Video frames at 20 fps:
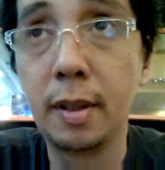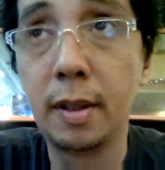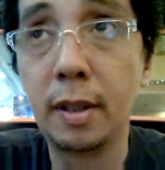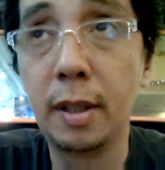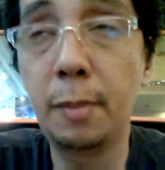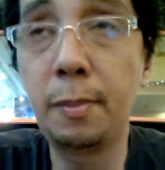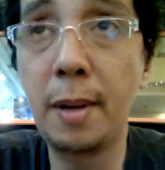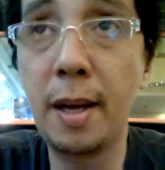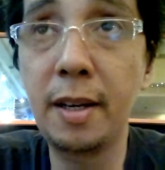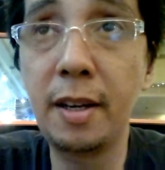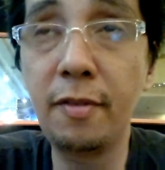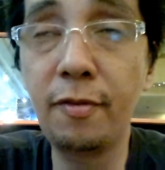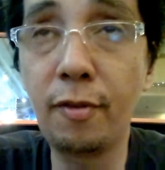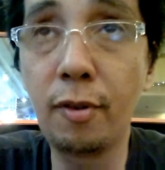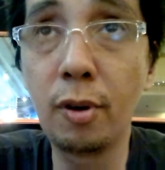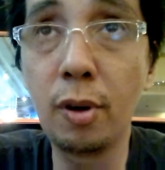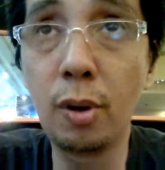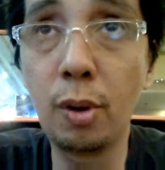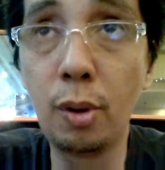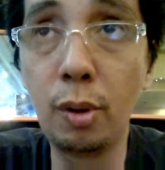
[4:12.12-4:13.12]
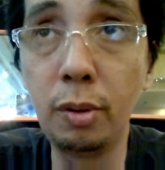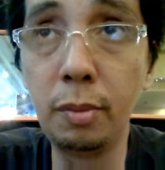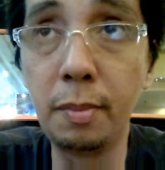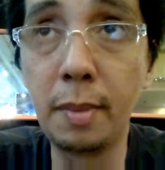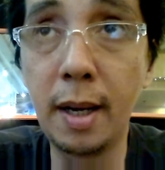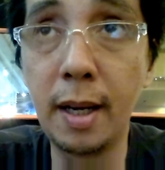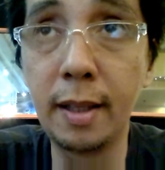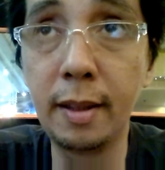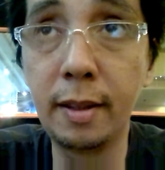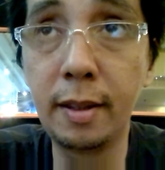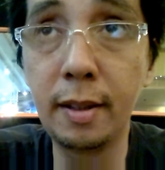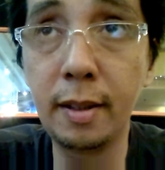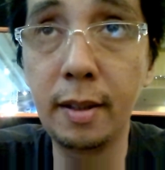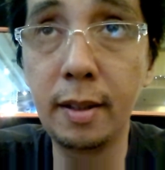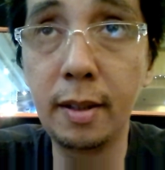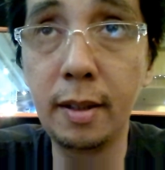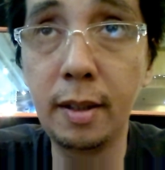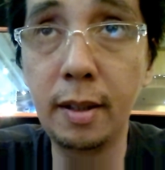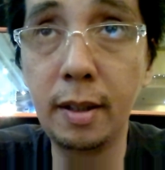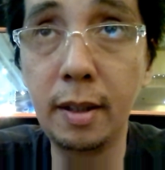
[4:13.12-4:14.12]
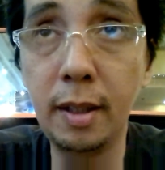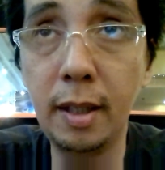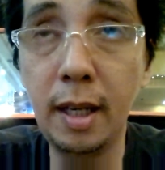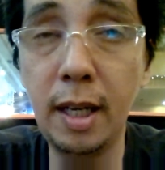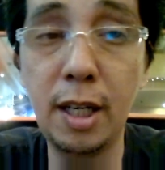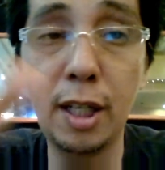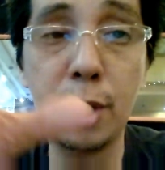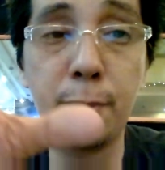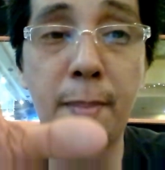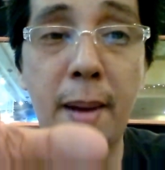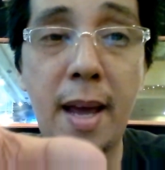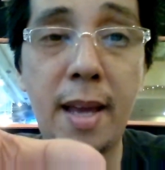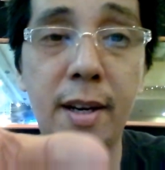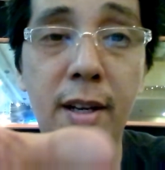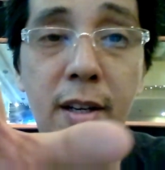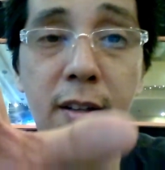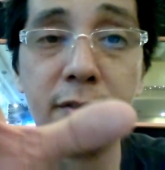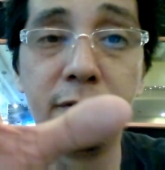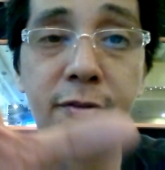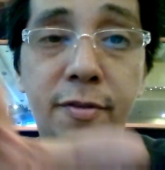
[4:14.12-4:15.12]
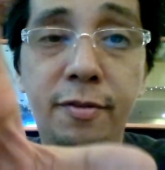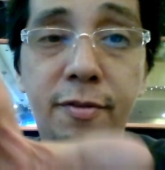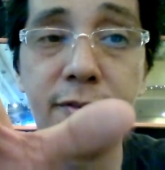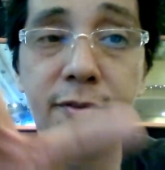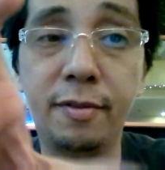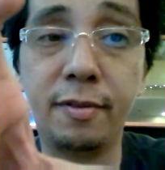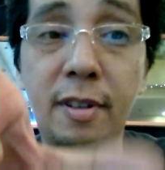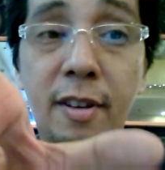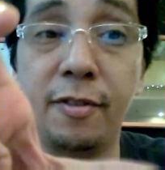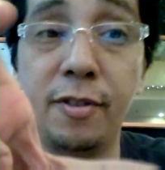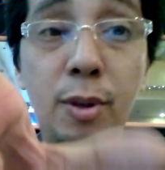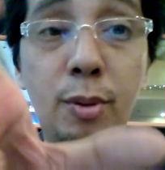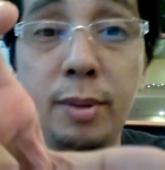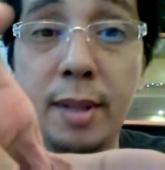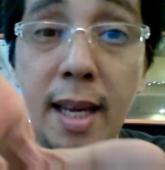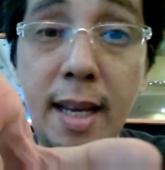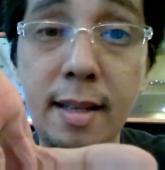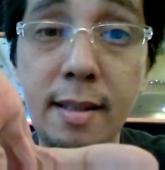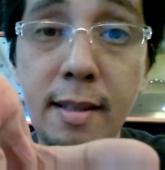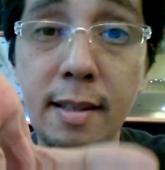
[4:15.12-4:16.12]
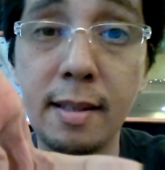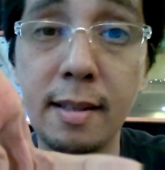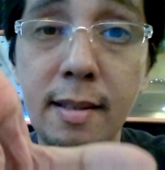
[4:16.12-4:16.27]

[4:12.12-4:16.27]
You planned it for a whole month in a span of a few days,